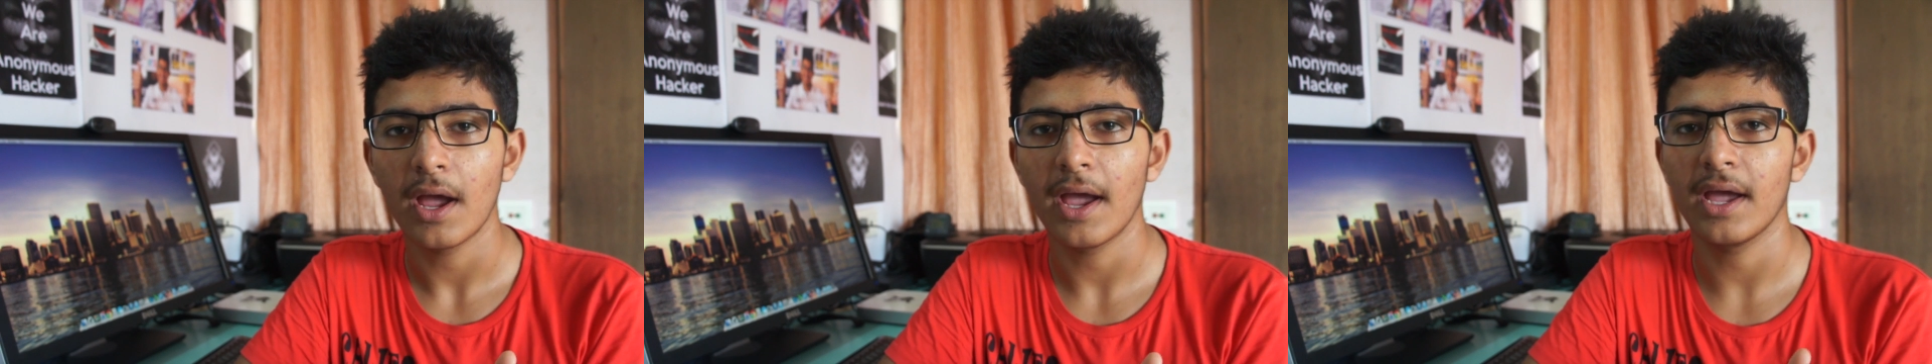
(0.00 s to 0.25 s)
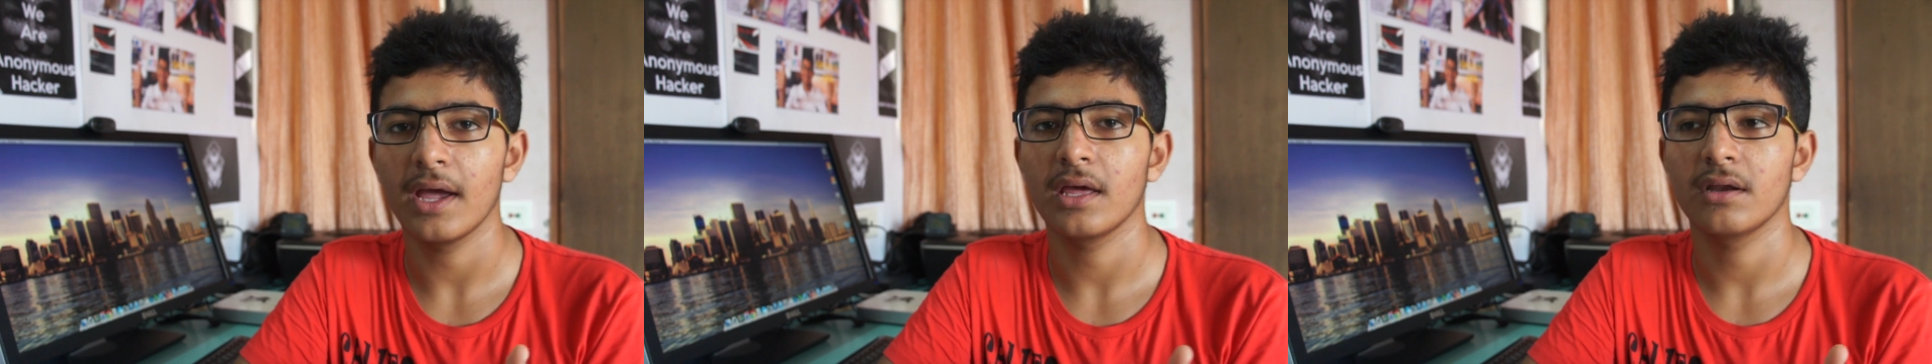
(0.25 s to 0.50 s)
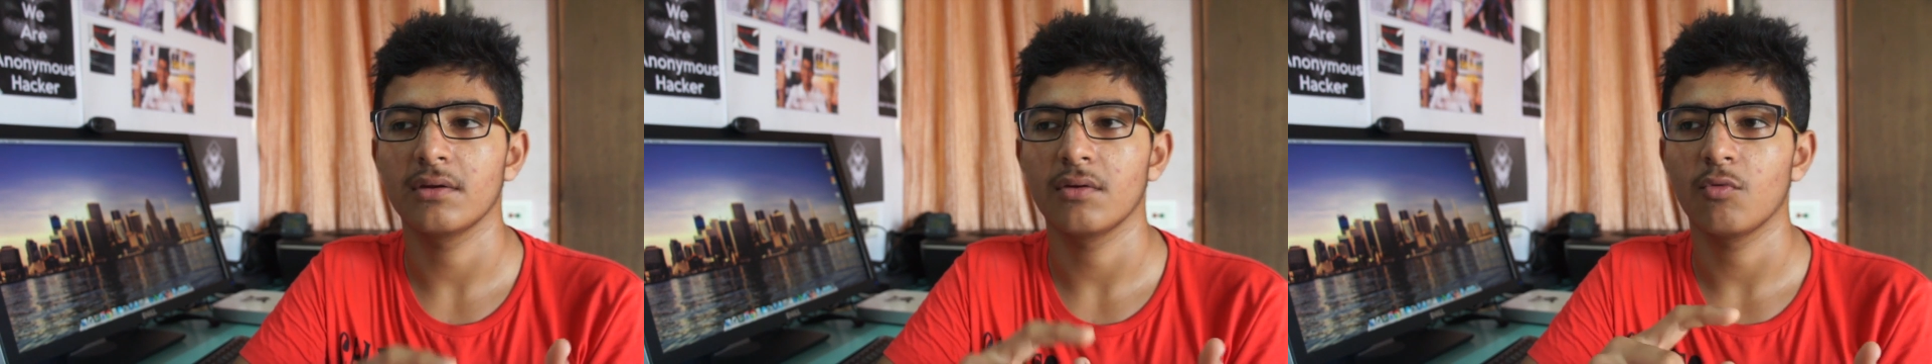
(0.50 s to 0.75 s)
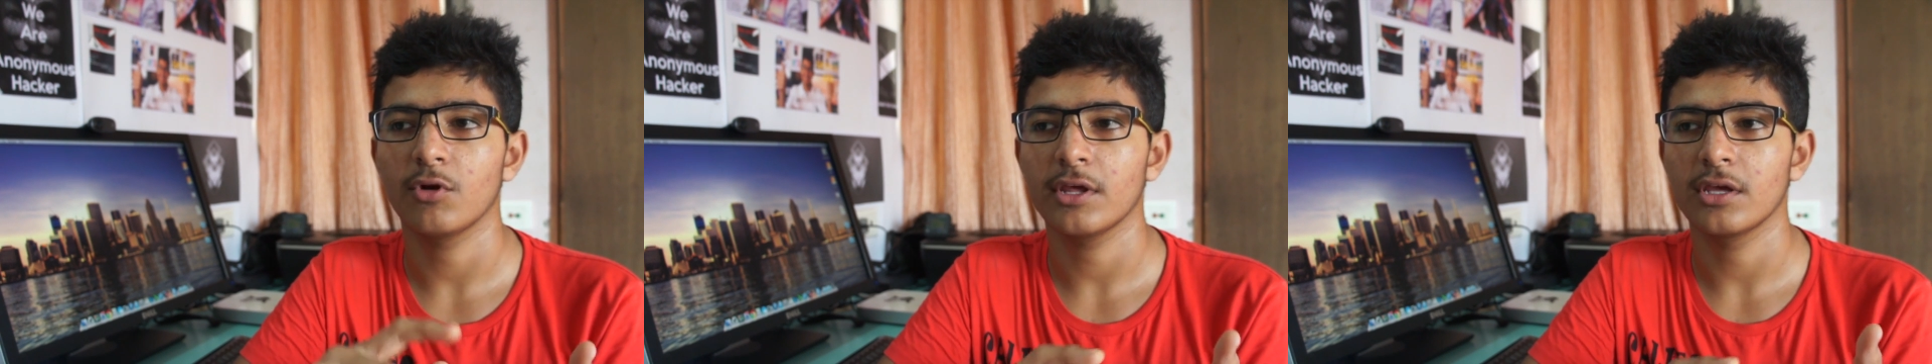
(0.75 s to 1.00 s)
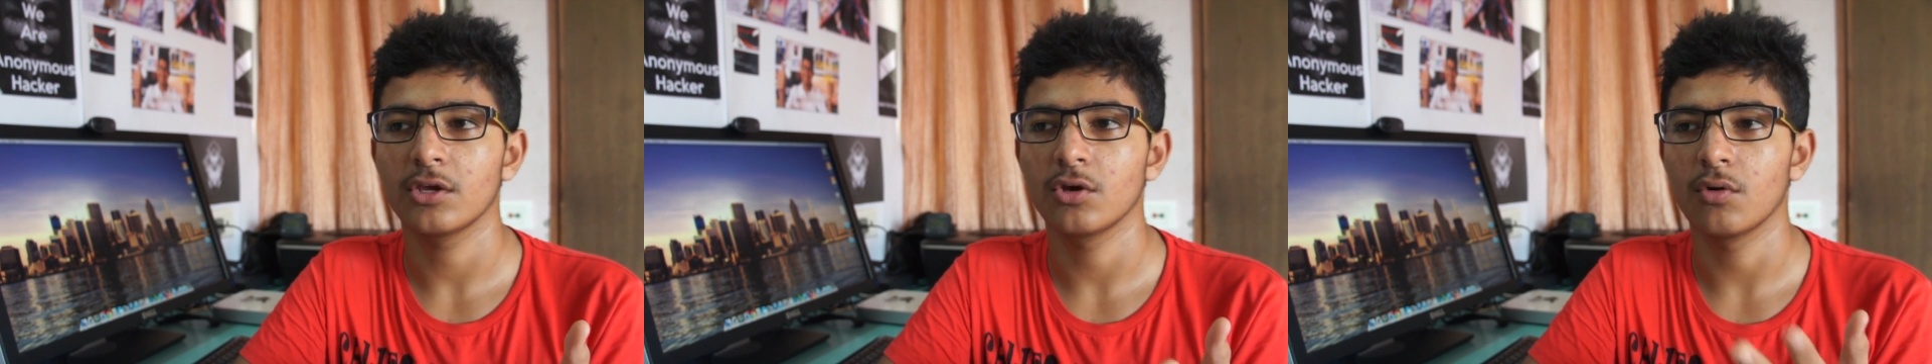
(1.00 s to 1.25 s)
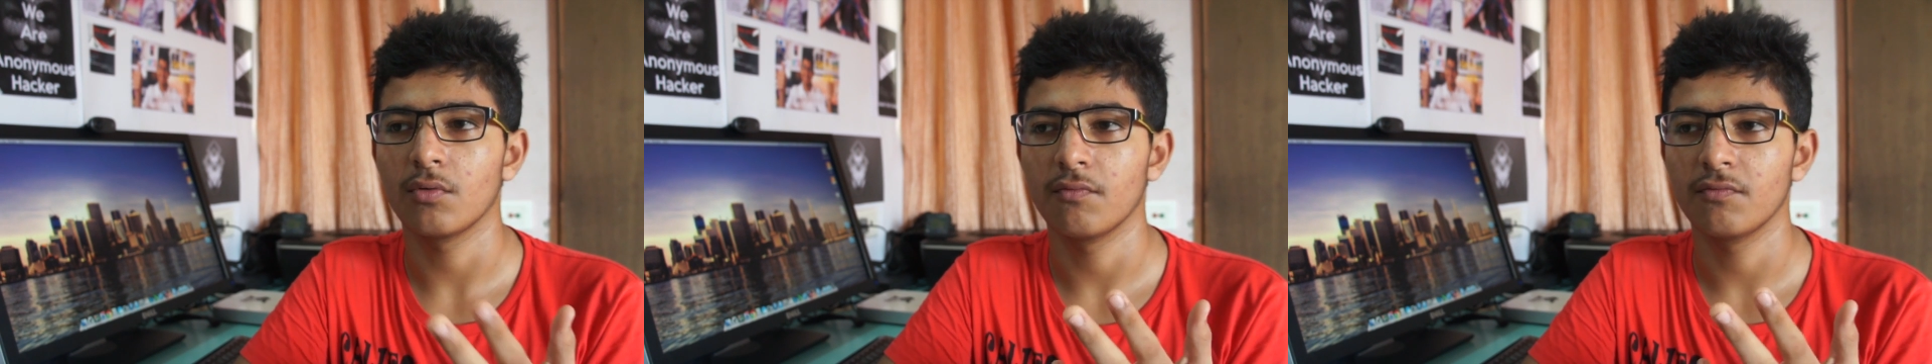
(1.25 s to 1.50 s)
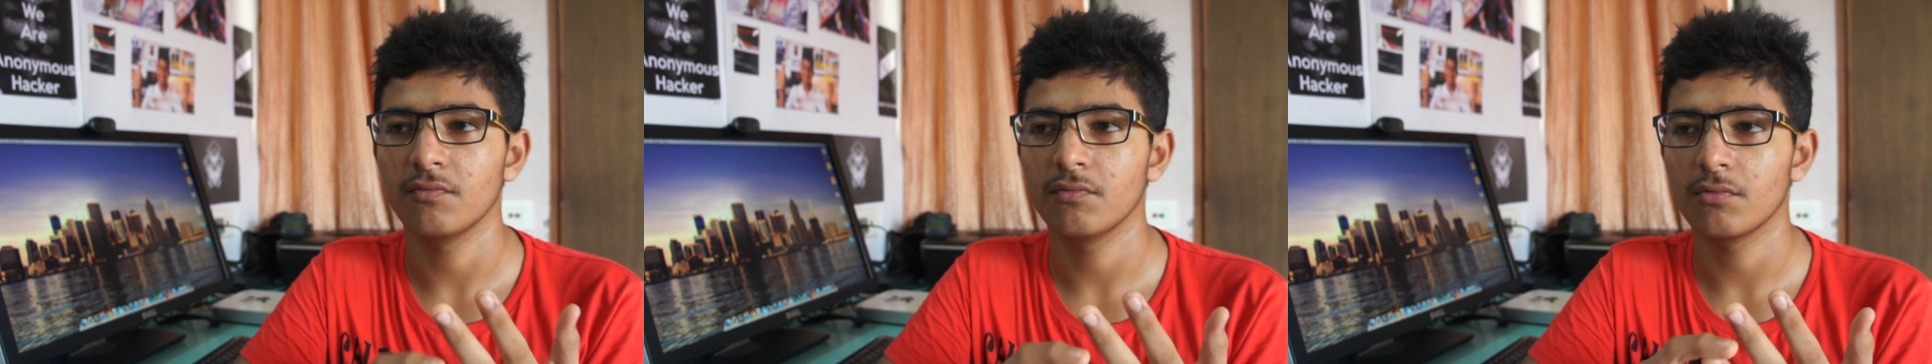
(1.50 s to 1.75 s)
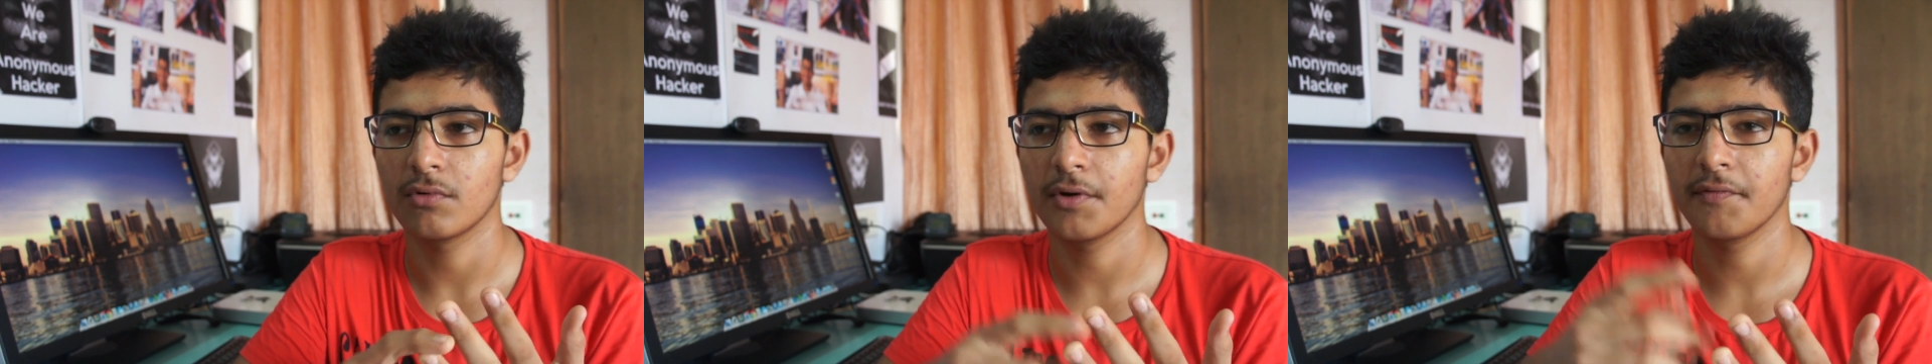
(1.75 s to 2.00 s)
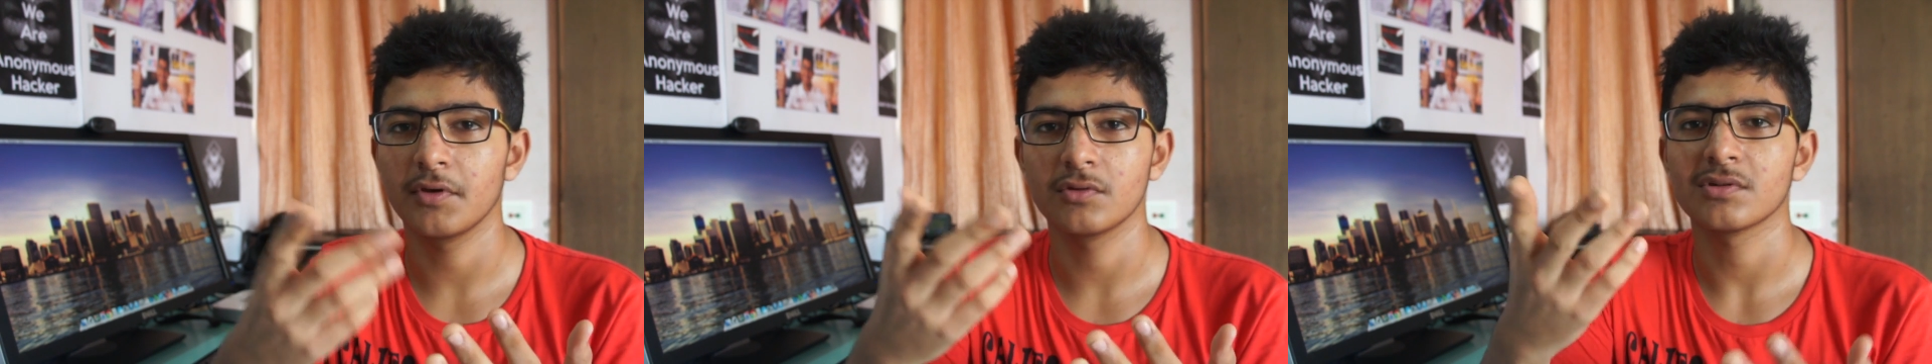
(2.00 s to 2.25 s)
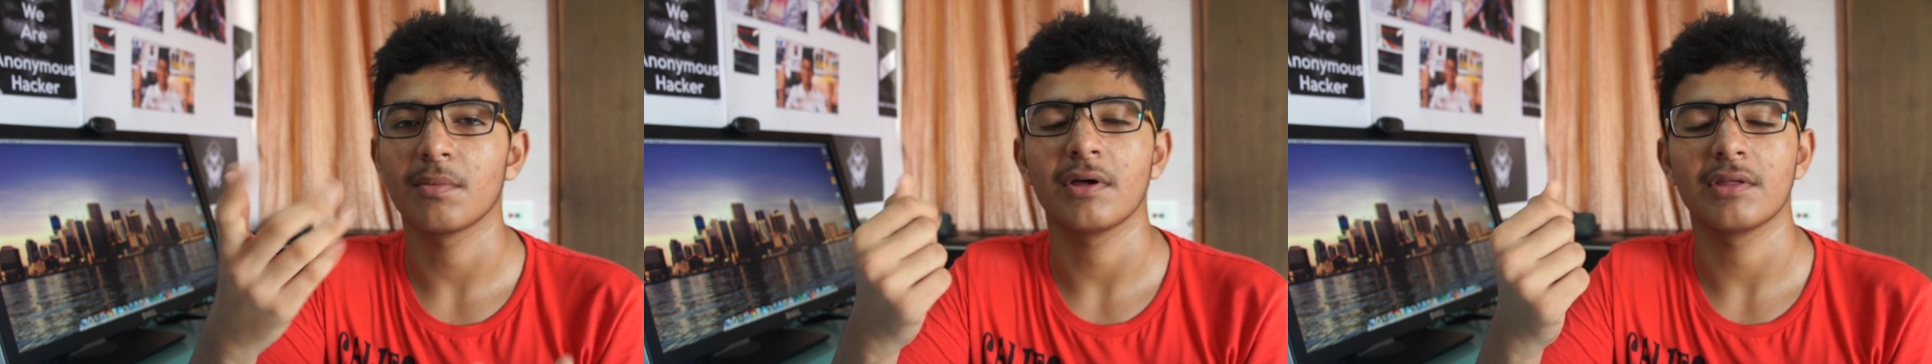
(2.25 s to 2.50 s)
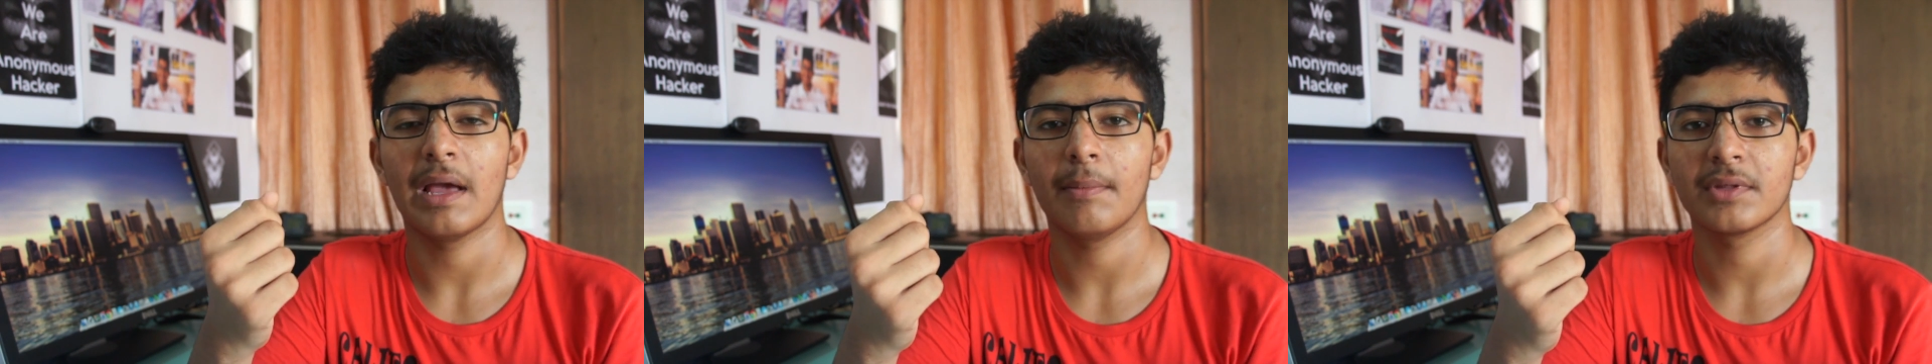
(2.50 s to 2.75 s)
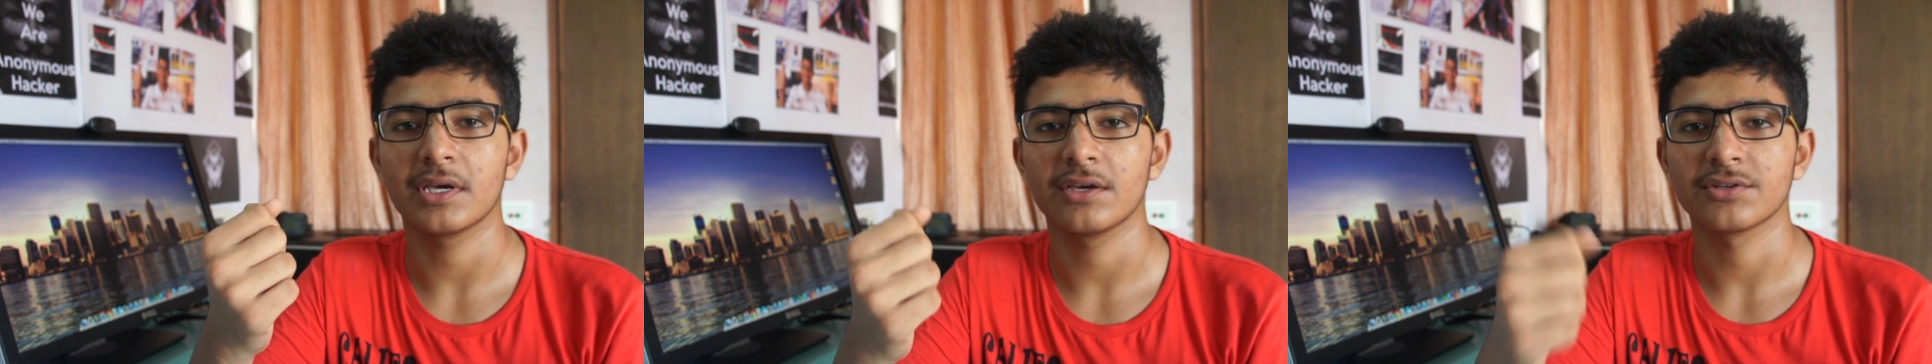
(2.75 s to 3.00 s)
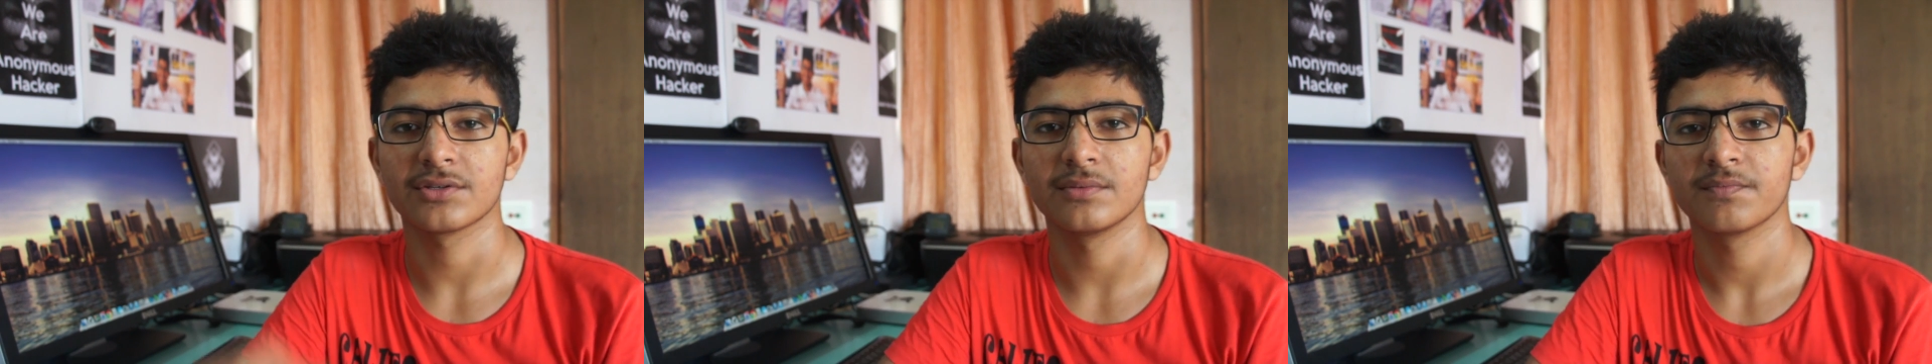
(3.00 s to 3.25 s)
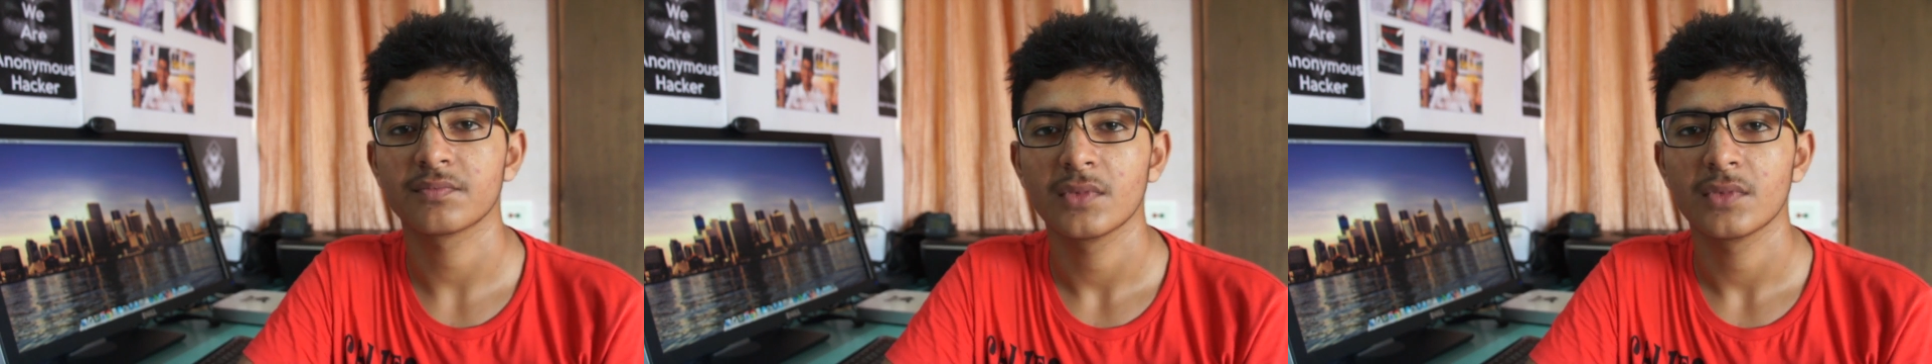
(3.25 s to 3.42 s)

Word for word: And what are your reviews about the application?